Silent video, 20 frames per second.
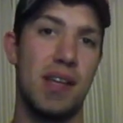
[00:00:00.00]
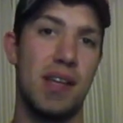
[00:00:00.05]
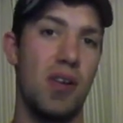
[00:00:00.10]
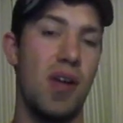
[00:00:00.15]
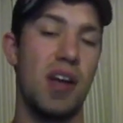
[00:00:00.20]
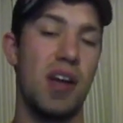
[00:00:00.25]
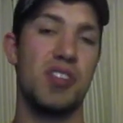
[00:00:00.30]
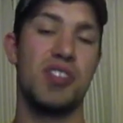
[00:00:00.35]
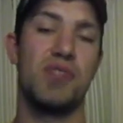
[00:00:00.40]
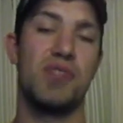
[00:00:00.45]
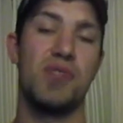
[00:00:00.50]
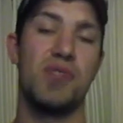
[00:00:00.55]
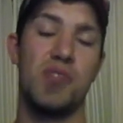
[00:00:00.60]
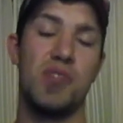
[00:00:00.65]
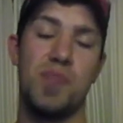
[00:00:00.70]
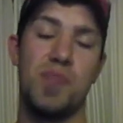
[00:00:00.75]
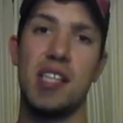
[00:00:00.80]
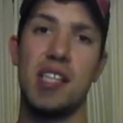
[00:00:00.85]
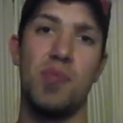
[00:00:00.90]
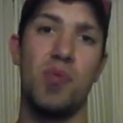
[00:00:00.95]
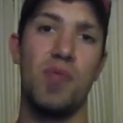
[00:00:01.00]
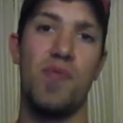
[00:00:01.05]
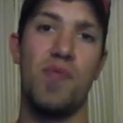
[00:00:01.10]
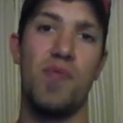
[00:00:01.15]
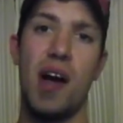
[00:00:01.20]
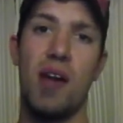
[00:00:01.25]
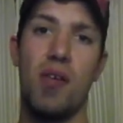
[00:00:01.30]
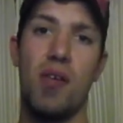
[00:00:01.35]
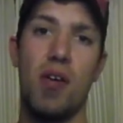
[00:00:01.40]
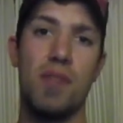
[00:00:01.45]
that are actually responsible with
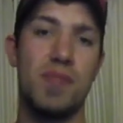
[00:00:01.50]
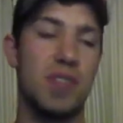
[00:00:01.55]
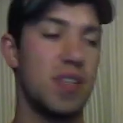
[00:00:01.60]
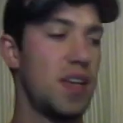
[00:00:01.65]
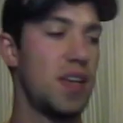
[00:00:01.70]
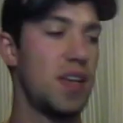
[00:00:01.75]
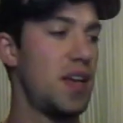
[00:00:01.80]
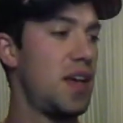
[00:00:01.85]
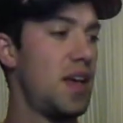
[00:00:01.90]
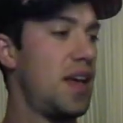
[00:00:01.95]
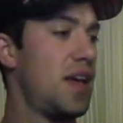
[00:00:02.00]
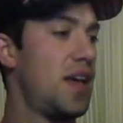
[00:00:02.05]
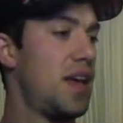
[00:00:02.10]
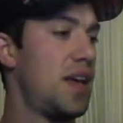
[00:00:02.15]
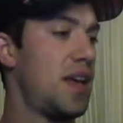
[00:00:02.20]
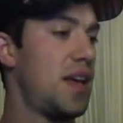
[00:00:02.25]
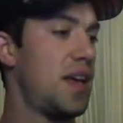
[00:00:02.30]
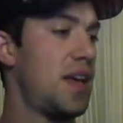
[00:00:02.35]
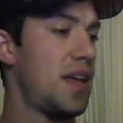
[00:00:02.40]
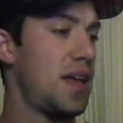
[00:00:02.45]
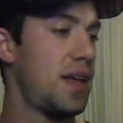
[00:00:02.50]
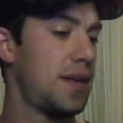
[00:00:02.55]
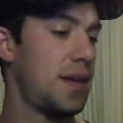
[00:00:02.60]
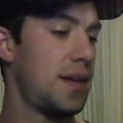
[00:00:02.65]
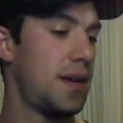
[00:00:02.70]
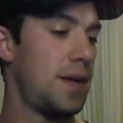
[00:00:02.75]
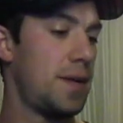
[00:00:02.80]
firearms, and